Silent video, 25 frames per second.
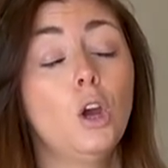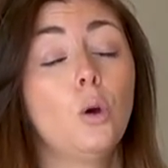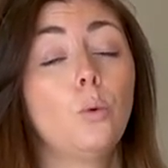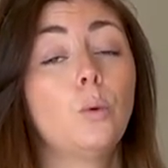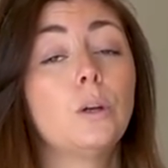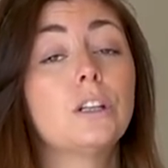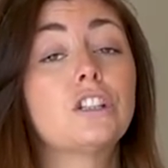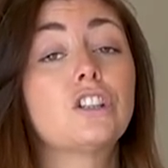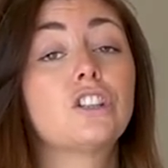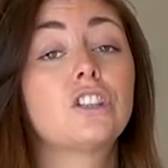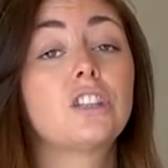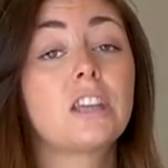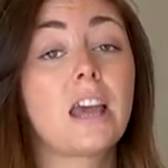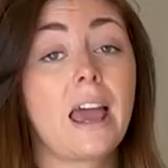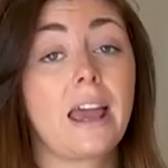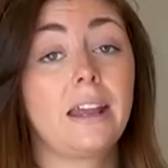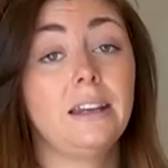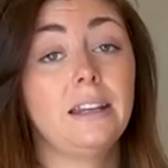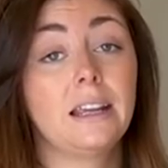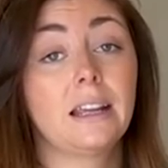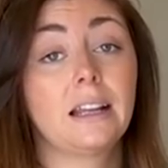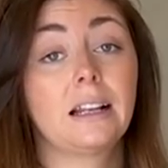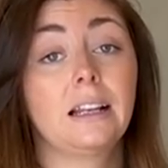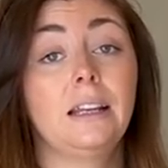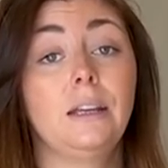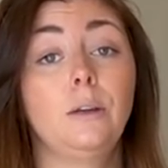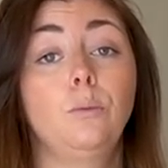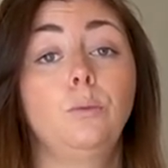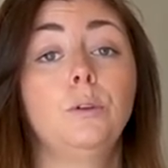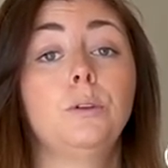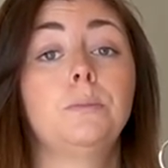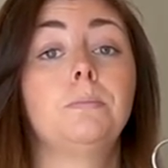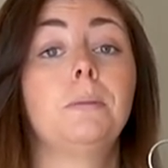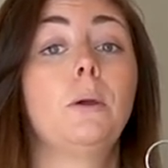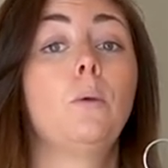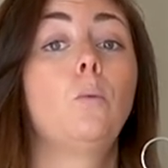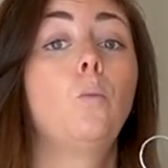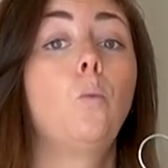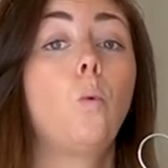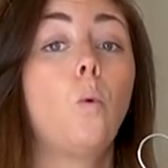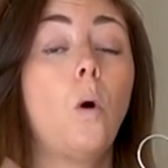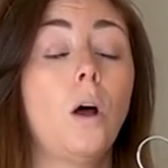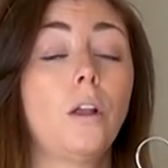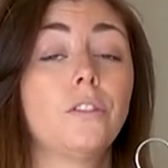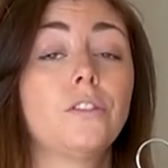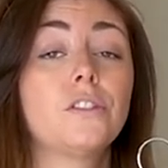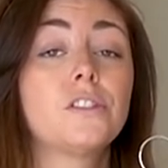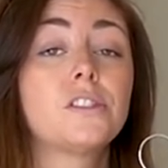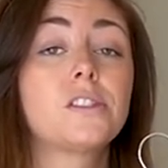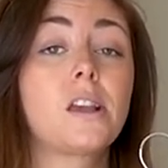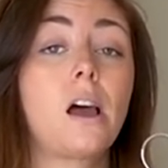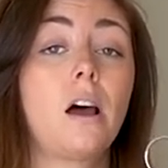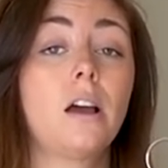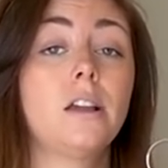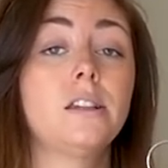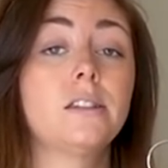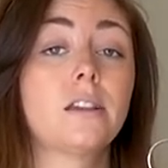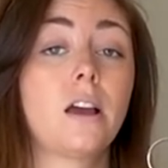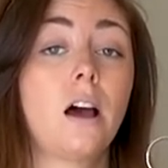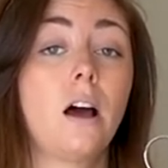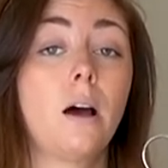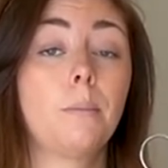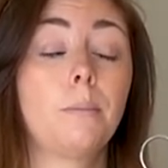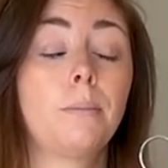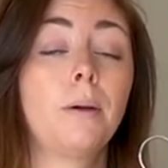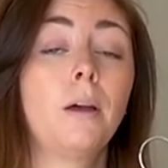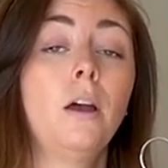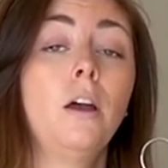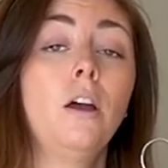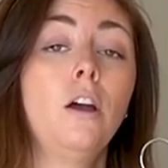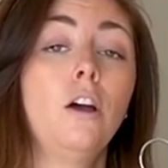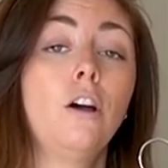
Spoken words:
which technically would be one size up